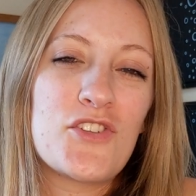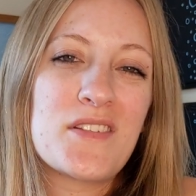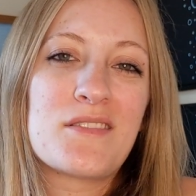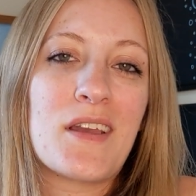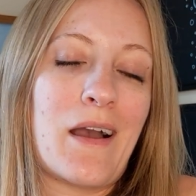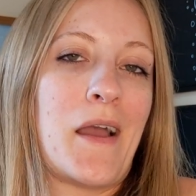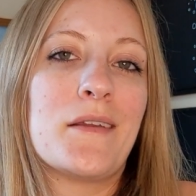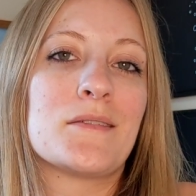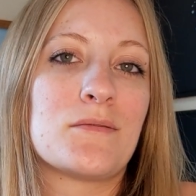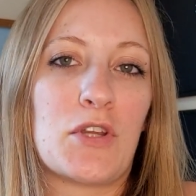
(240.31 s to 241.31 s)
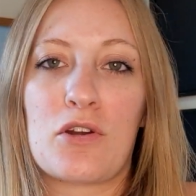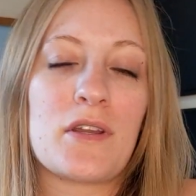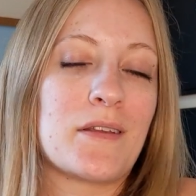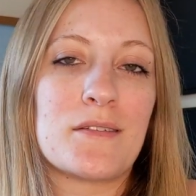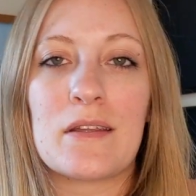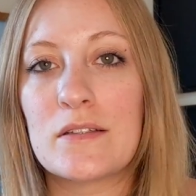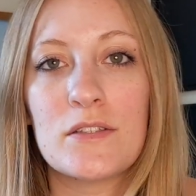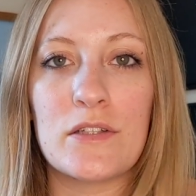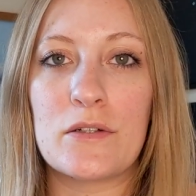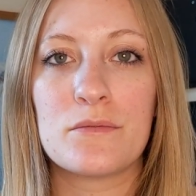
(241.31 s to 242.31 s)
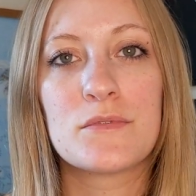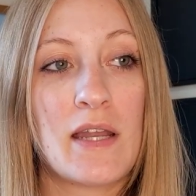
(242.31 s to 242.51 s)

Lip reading: just the kind and courteous thing to do.